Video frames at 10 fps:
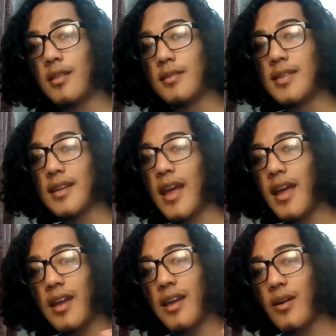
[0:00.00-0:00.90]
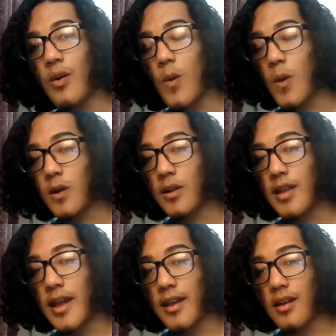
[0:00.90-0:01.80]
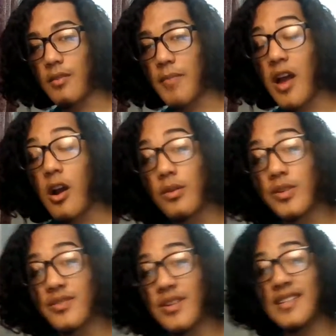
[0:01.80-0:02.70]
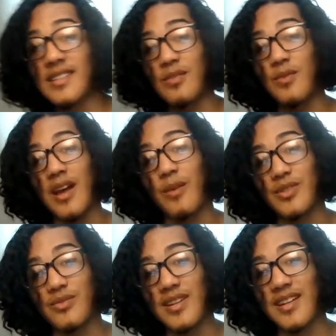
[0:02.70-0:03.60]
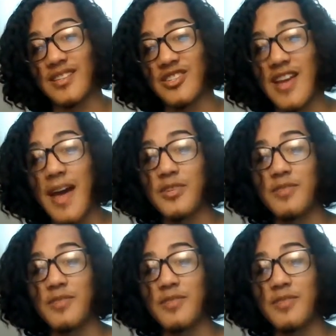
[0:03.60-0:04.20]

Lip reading: today, or like my heart was racing when I was reading this chapter,